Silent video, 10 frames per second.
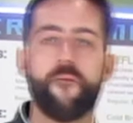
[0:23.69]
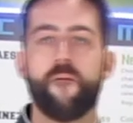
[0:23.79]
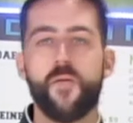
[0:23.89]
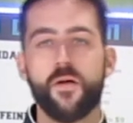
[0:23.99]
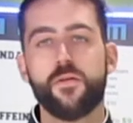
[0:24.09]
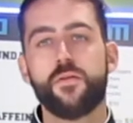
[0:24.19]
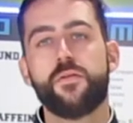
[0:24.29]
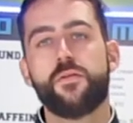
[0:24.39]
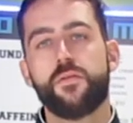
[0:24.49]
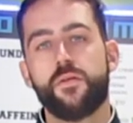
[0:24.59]
All right, all
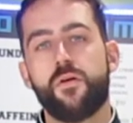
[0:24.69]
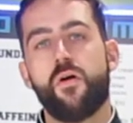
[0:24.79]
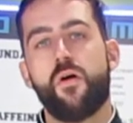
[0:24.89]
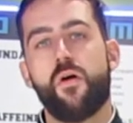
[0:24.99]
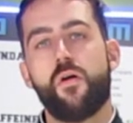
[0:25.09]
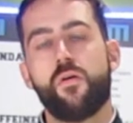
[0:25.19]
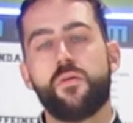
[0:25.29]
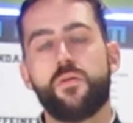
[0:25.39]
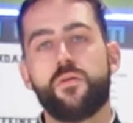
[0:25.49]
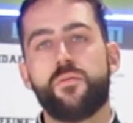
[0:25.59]
right. And what
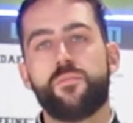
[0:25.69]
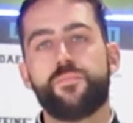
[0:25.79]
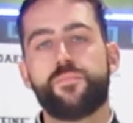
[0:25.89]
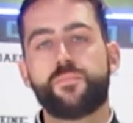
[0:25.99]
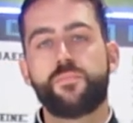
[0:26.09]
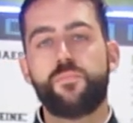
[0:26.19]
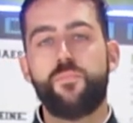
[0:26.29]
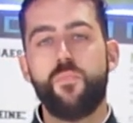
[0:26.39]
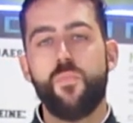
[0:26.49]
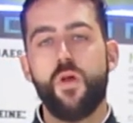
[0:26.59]
inspired you to become a chef?
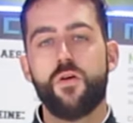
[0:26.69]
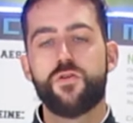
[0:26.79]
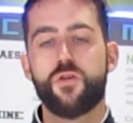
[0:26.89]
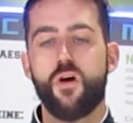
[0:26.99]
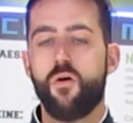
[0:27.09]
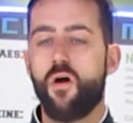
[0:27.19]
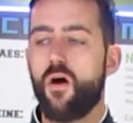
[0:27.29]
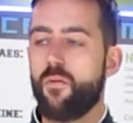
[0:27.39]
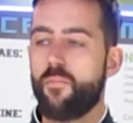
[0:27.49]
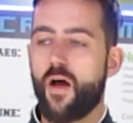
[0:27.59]
So
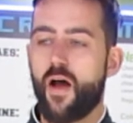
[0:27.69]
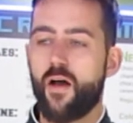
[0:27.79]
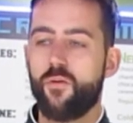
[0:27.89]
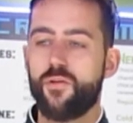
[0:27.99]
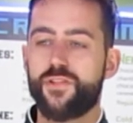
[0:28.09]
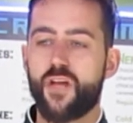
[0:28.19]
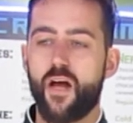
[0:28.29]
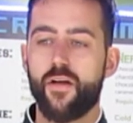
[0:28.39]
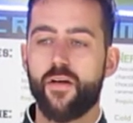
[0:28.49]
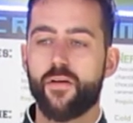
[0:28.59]
I always
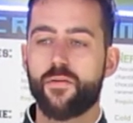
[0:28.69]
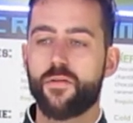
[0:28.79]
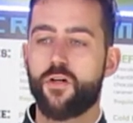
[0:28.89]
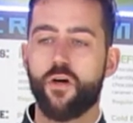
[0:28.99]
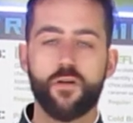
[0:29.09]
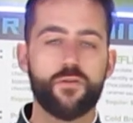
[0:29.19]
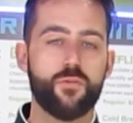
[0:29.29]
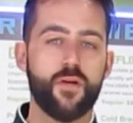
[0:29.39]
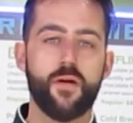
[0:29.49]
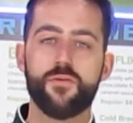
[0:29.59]
kind of cooked
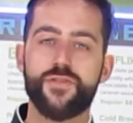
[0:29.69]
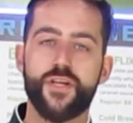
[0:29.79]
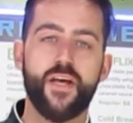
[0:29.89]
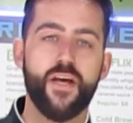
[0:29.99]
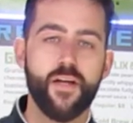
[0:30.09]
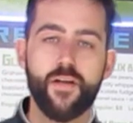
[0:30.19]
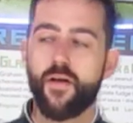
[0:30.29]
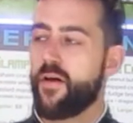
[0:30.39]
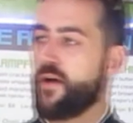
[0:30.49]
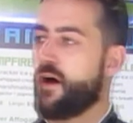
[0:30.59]
when I was a kid.
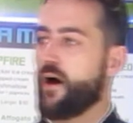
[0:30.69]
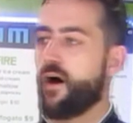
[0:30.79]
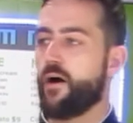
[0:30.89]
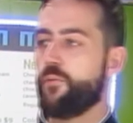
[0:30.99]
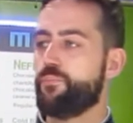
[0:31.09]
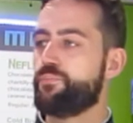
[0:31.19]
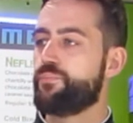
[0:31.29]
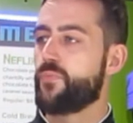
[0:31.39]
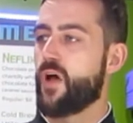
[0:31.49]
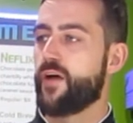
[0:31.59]

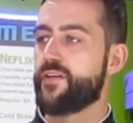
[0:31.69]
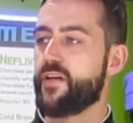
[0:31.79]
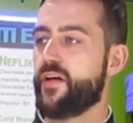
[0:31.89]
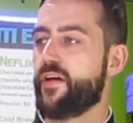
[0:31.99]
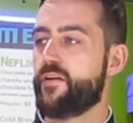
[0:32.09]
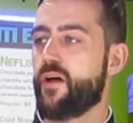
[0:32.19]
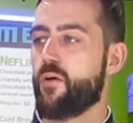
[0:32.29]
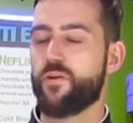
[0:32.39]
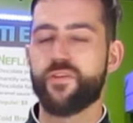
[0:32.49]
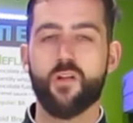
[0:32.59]

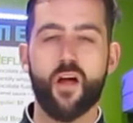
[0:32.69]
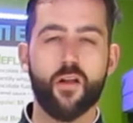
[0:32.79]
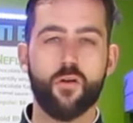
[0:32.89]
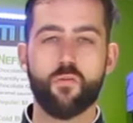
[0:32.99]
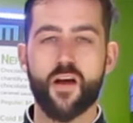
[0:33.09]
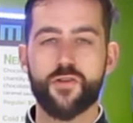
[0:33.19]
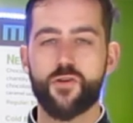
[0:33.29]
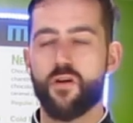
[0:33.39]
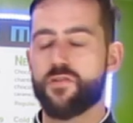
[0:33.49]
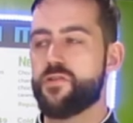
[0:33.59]
I worked at a lot of little
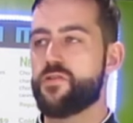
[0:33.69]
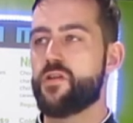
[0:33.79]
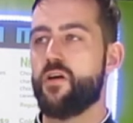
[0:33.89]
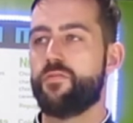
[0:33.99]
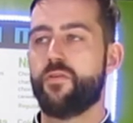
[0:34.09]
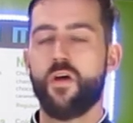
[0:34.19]
restaurants and stuff,